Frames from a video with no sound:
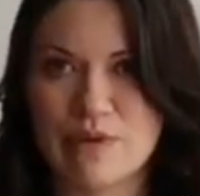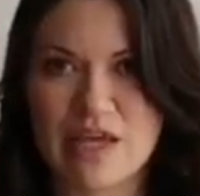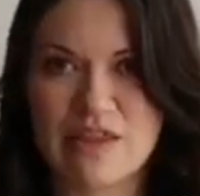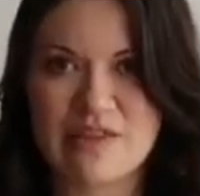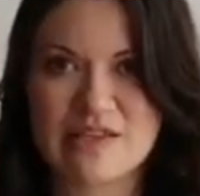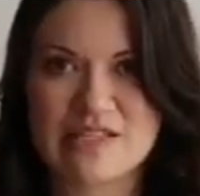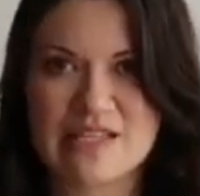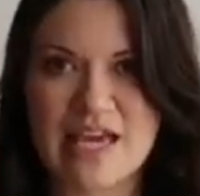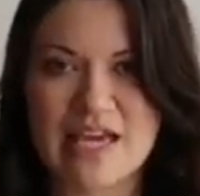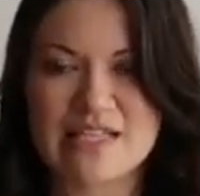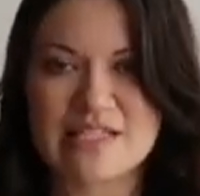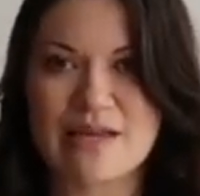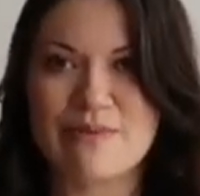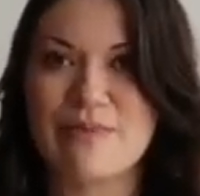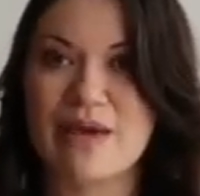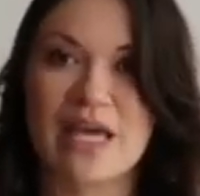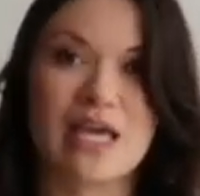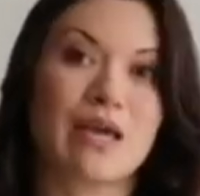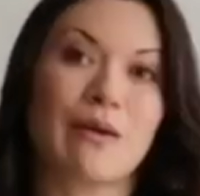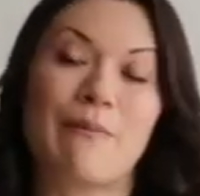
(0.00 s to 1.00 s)
In this case, I'm
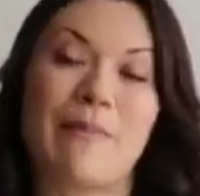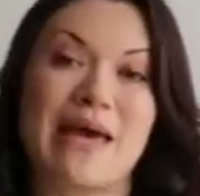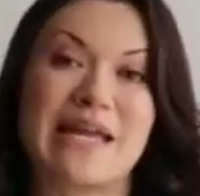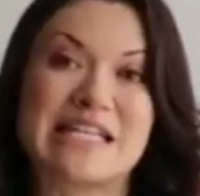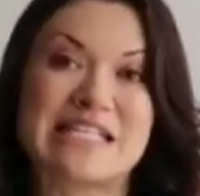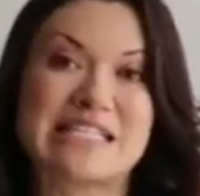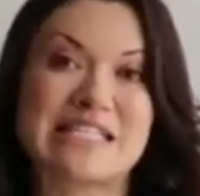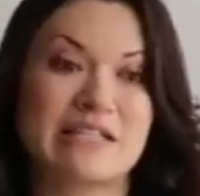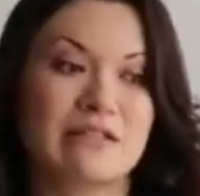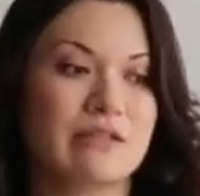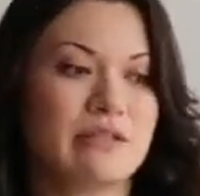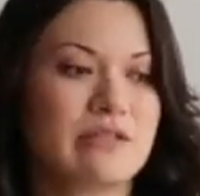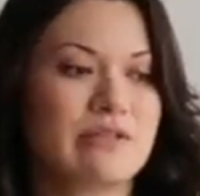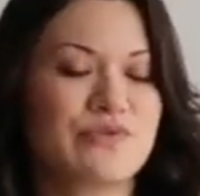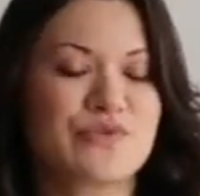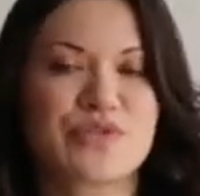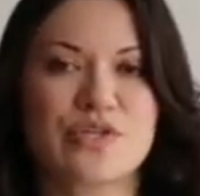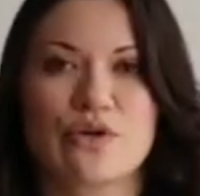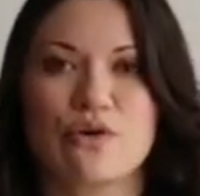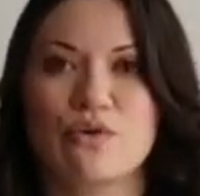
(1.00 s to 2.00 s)
making a penicillin,
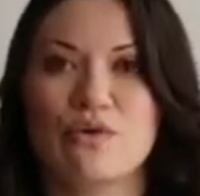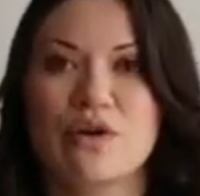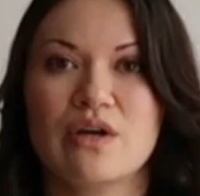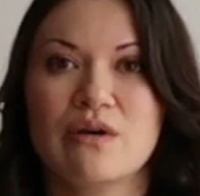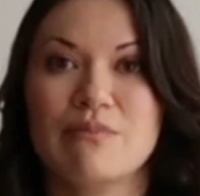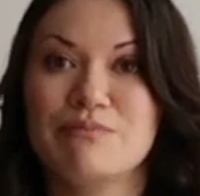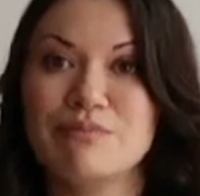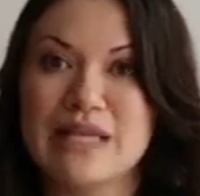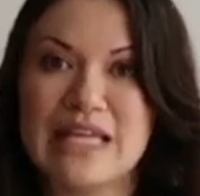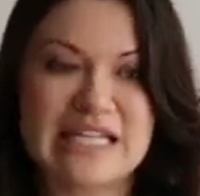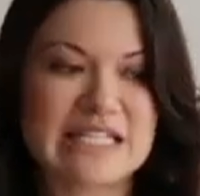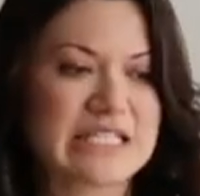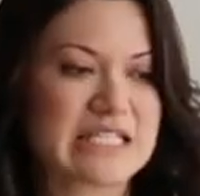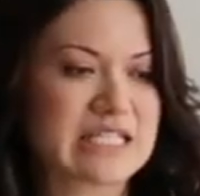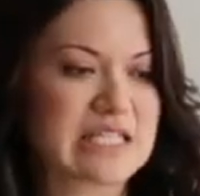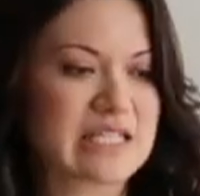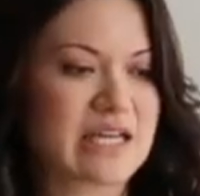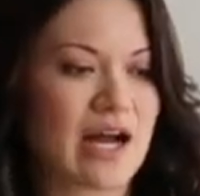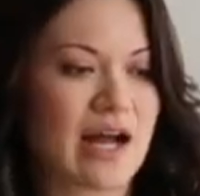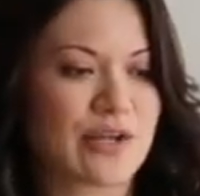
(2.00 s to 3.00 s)
so
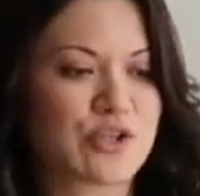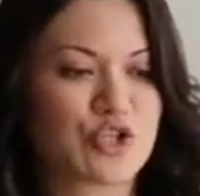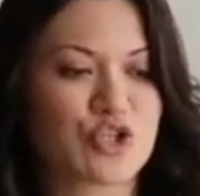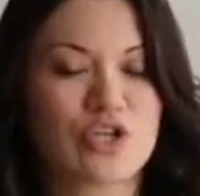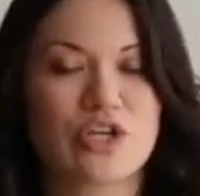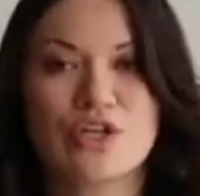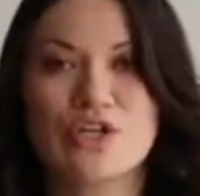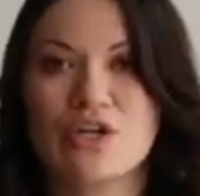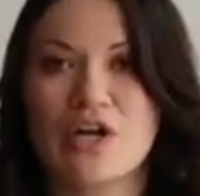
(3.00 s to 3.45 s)
blended scotch,